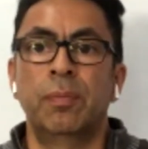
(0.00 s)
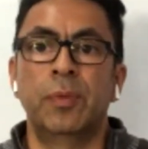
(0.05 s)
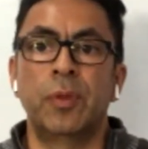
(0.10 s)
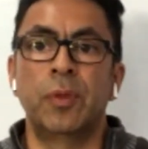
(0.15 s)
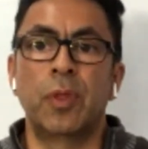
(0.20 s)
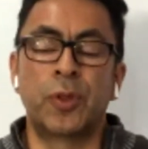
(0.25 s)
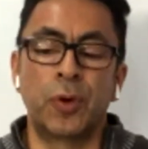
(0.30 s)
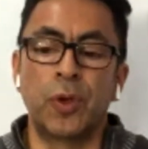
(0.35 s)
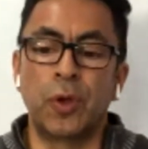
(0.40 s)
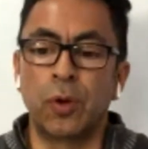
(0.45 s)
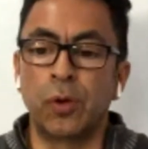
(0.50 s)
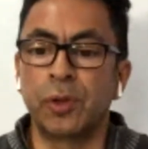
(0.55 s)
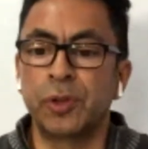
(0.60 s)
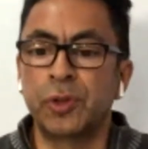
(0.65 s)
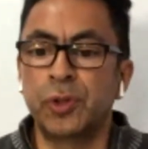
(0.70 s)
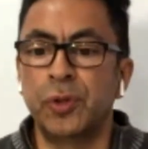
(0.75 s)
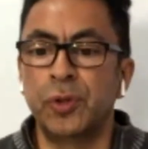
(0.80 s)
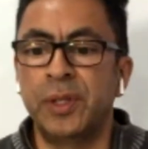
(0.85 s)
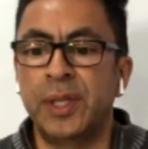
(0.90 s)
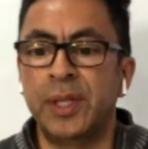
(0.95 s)
through your
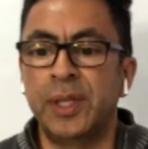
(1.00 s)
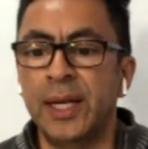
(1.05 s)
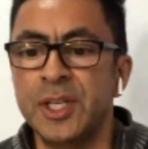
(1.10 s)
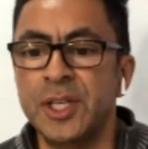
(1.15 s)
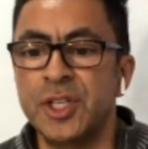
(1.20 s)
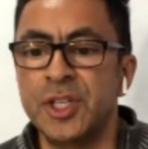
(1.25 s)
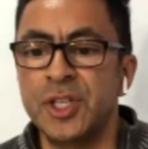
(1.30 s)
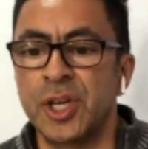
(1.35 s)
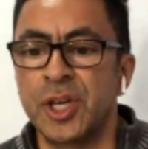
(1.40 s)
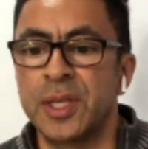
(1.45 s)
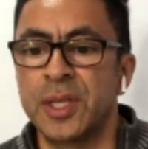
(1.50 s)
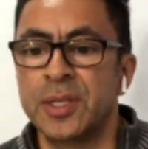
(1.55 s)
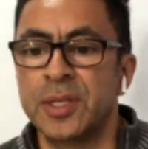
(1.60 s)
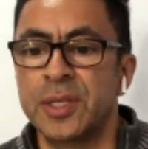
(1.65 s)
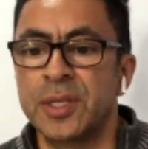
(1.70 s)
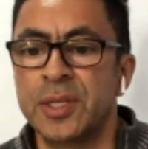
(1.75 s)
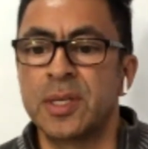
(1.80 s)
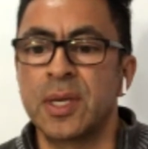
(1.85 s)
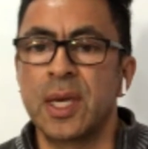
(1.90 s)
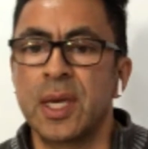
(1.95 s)
due diligence,
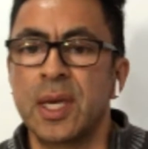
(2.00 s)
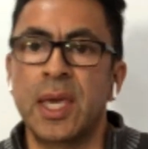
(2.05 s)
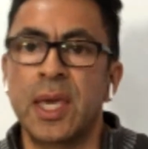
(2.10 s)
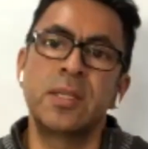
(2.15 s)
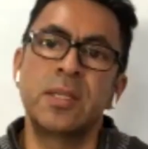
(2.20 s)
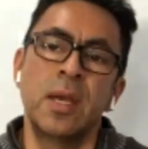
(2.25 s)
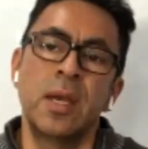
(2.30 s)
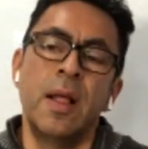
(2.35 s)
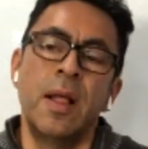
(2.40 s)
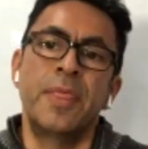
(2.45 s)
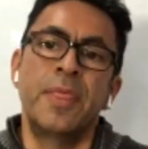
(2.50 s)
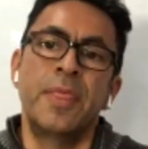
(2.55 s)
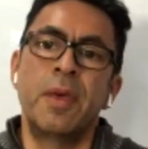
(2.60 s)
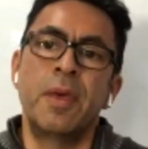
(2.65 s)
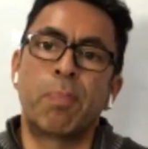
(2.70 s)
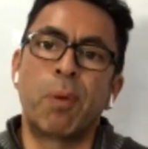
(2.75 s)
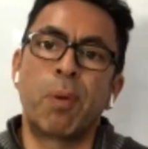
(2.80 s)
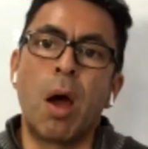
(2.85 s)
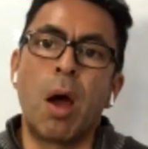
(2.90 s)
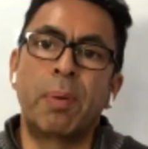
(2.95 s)
is the
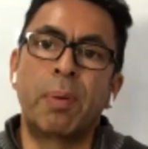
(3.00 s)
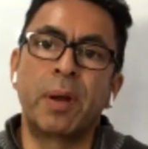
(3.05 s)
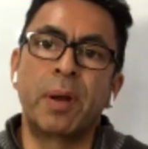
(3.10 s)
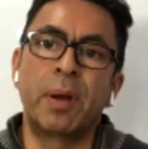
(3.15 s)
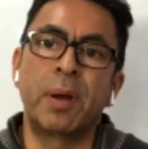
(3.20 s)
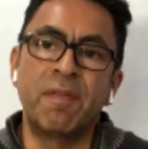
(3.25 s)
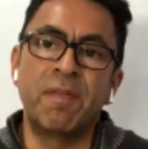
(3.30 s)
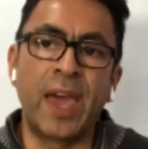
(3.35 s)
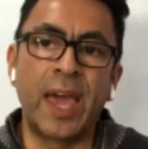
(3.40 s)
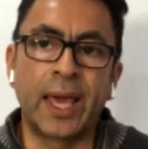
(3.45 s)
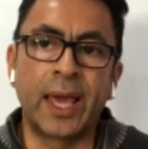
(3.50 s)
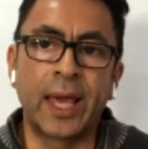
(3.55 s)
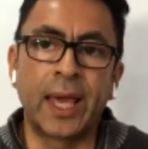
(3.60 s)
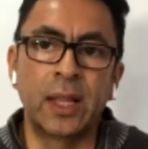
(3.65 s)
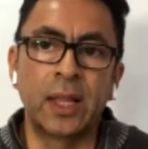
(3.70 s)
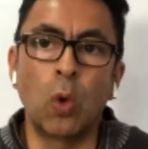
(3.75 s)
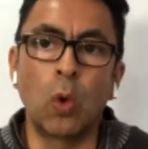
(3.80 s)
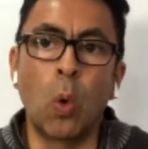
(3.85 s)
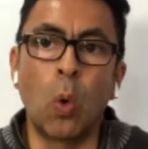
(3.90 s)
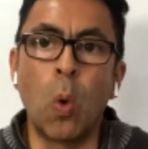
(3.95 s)
property vacant
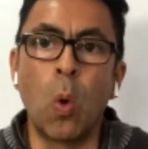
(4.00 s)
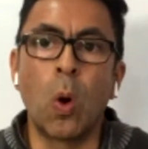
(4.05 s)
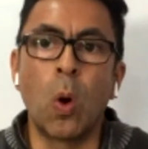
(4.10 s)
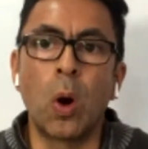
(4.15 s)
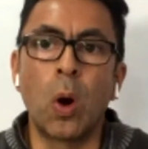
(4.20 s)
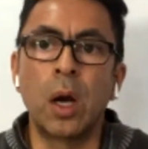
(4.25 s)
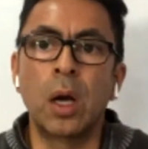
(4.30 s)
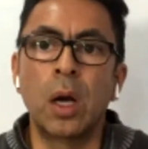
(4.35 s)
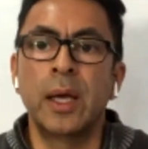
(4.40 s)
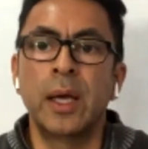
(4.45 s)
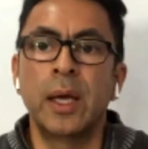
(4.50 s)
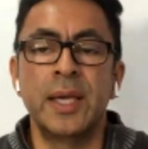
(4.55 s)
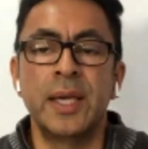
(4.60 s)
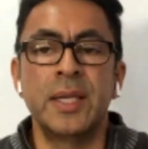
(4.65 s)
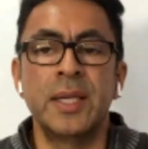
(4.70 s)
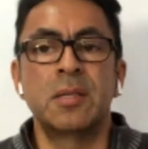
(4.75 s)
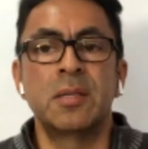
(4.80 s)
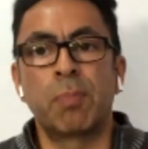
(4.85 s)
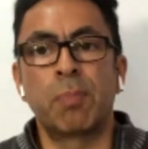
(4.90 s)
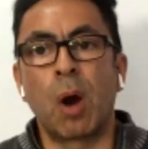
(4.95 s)
or is the
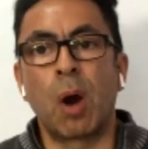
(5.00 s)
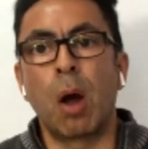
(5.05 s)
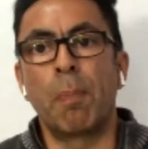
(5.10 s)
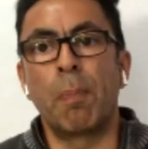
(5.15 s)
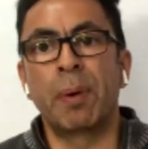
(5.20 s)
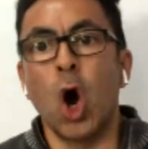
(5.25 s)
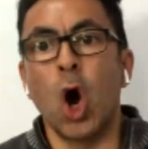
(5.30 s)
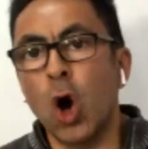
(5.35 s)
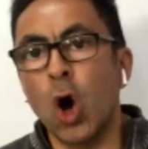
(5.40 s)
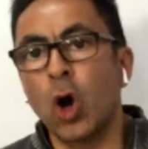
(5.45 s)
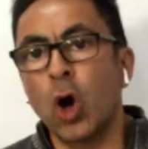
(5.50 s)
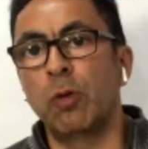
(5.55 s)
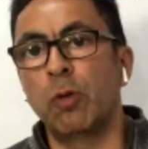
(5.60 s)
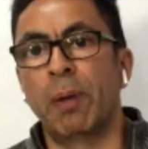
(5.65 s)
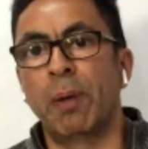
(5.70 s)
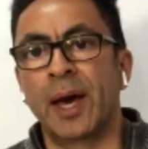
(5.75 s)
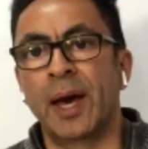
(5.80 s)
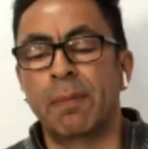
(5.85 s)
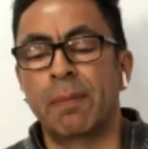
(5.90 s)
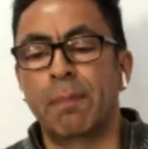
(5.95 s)
property occupied?